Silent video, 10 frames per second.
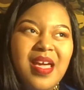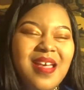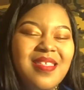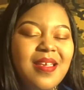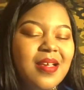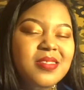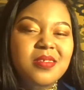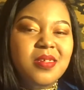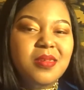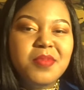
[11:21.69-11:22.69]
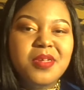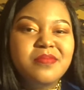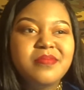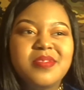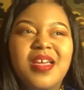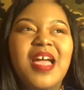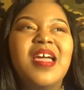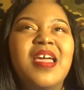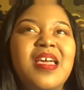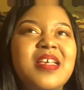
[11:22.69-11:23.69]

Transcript: I think I can still get them though. I,